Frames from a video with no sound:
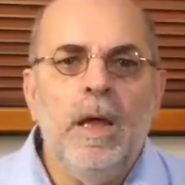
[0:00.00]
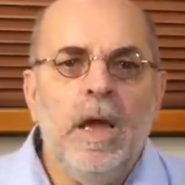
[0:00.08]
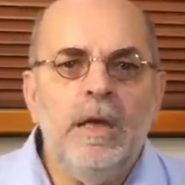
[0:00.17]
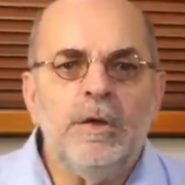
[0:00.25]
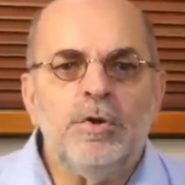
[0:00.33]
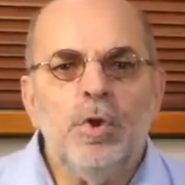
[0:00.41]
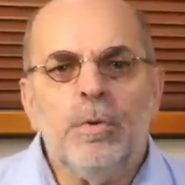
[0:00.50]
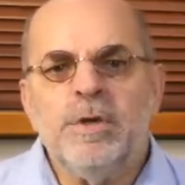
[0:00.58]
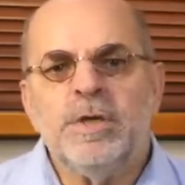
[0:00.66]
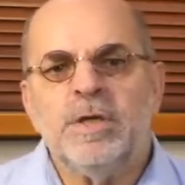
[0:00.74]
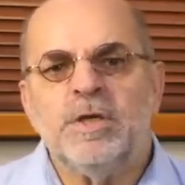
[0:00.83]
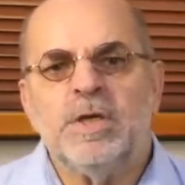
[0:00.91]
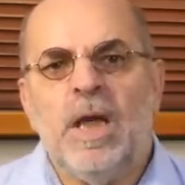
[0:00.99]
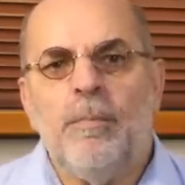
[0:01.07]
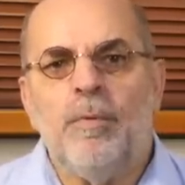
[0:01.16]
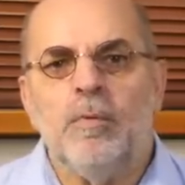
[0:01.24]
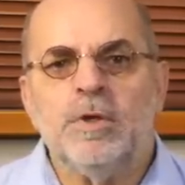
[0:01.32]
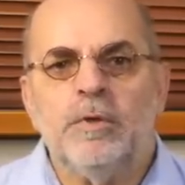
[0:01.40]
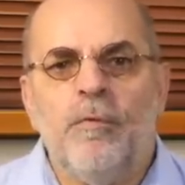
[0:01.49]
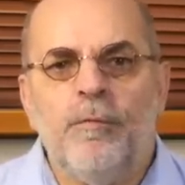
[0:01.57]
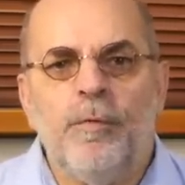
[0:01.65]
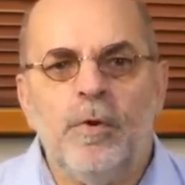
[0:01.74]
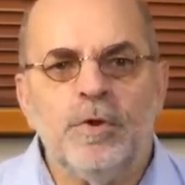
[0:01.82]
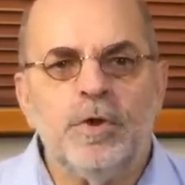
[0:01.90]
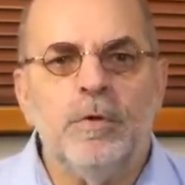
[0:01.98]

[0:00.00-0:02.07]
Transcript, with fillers: A notorious example was the first